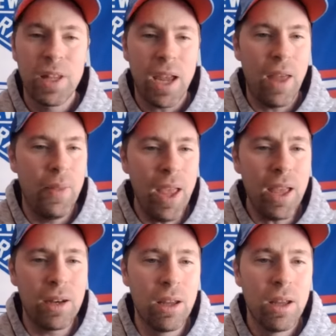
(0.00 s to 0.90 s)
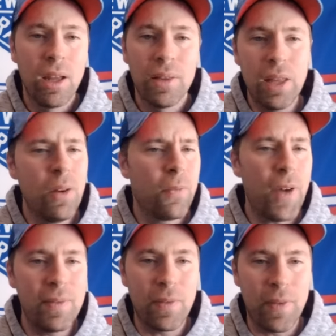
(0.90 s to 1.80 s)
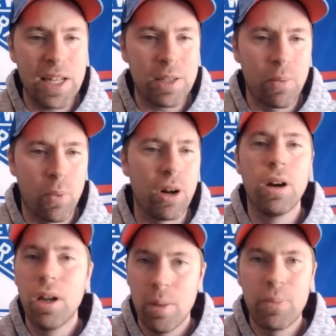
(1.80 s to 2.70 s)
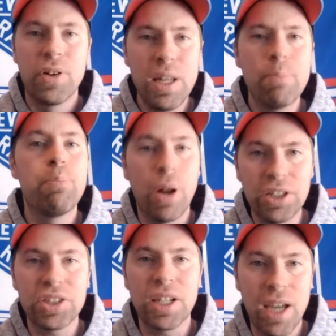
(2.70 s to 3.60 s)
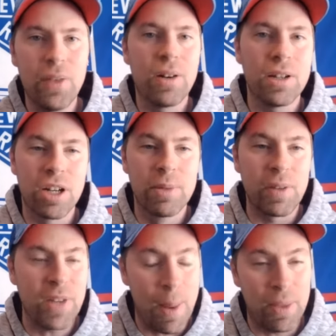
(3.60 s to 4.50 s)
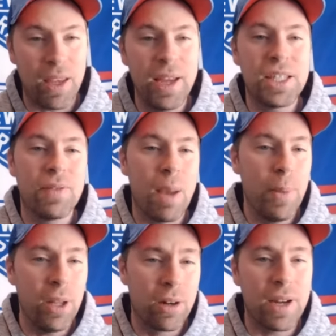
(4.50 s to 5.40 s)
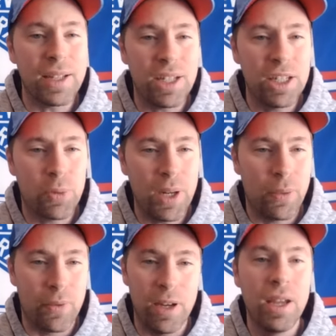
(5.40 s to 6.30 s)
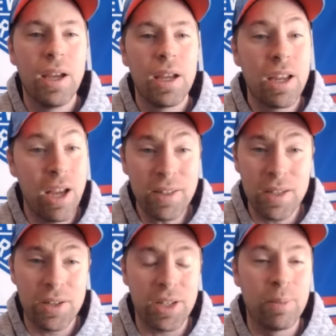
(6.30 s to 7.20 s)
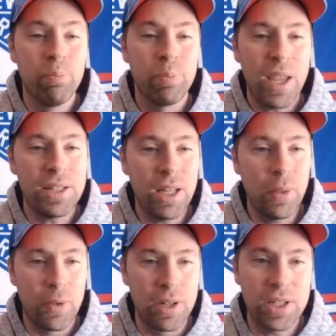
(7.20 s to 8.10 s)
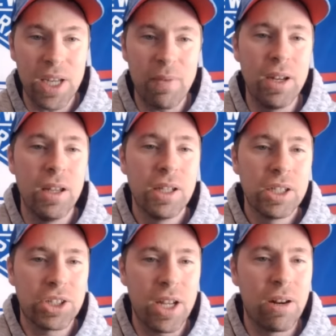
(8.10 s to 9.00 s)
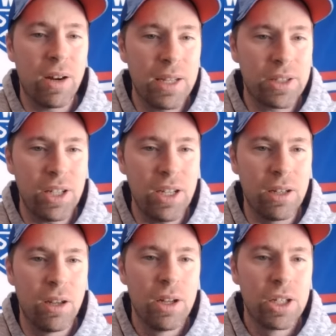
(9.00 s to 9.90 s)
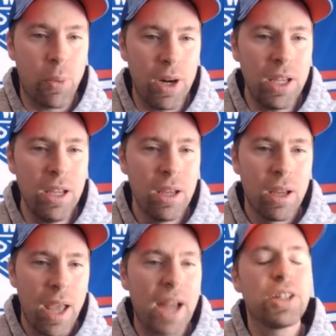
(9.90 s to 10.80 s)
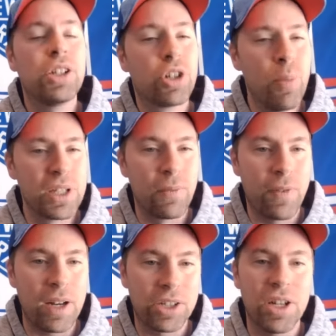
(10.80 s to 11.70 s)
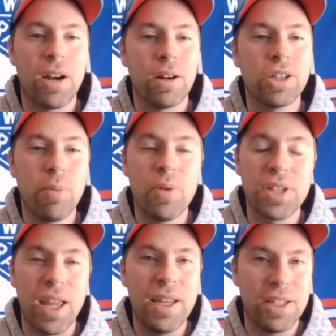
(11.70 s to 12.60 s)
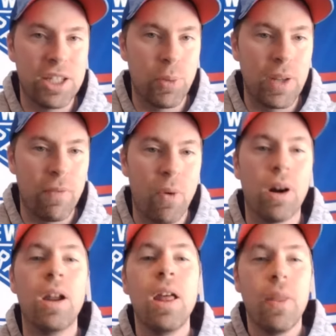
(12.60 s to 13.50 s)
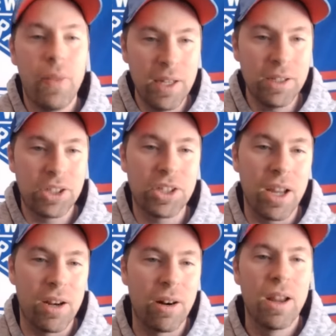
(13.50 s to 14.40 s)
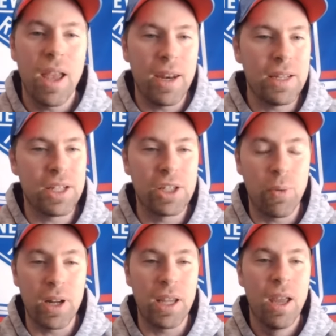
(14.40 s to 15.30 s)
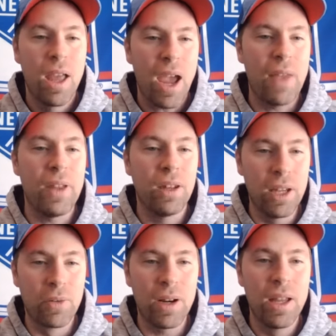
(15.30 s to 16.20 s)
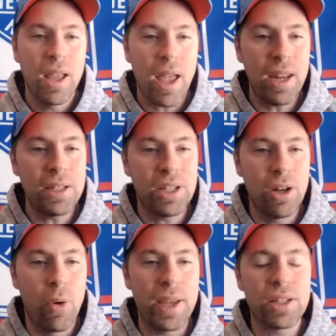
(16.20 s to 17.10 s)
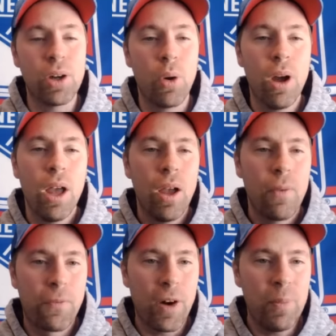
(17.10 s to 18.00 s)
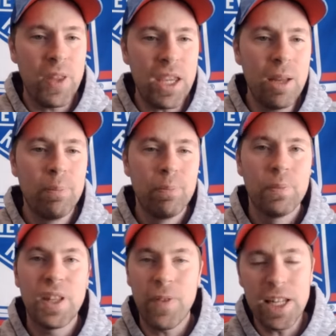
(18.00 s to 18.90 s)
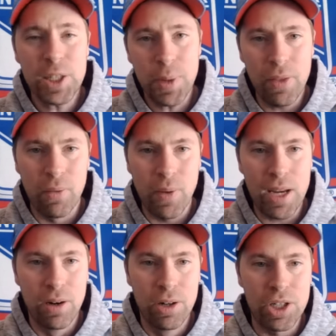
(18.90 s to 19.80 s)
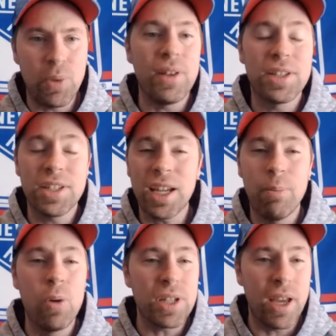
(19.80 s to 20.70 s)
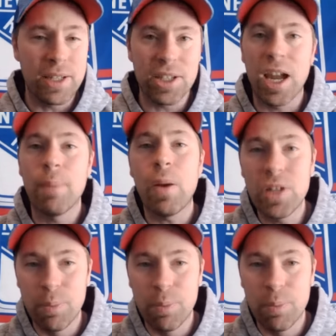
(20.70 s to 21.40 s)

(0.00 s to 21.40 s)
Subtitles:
And then the other five defensemen were pretty bunched together in terms of time on the ice. You've got Miller, 19:23, Gustafsson, 18:37, Schneider, 18:20. Actually, Trouba's in front of Schneider. Trouba was at 18:24, then Schneider at 18:20, and then Lindgren at 18:08. So from the defenseman on the Rangers who had the second most ice time, that was